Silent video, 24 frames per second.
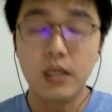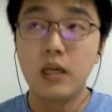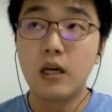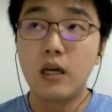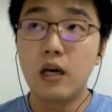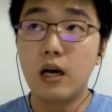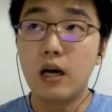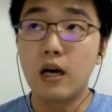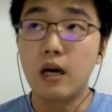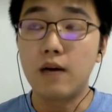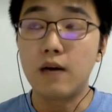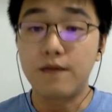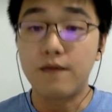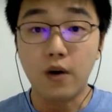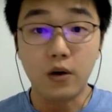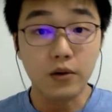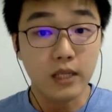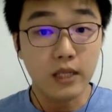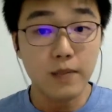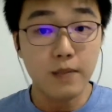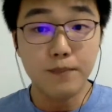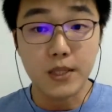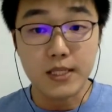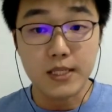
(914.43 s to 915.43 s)

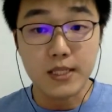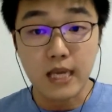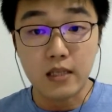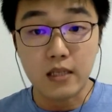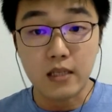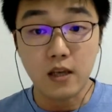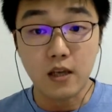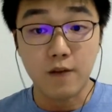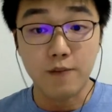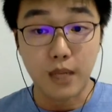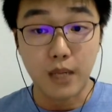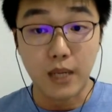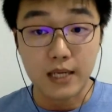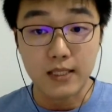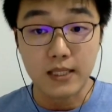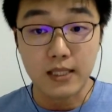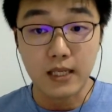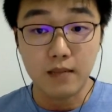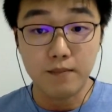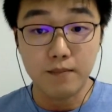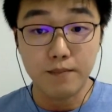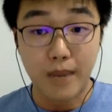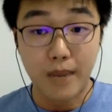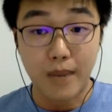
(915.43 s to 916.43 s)
14% of plastic
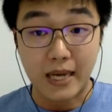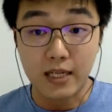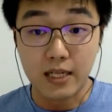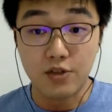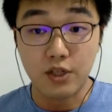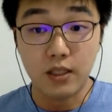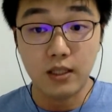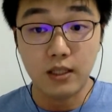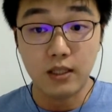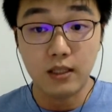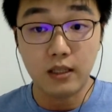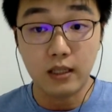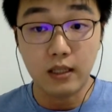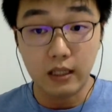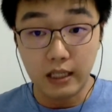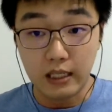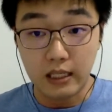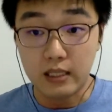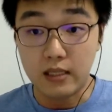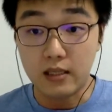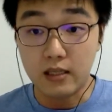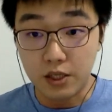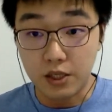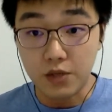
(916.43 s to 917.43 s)
packaging it
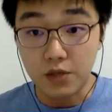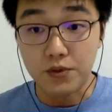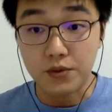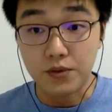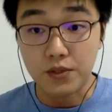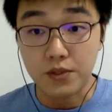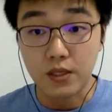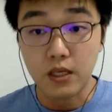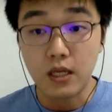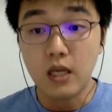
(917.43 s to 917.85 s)
used.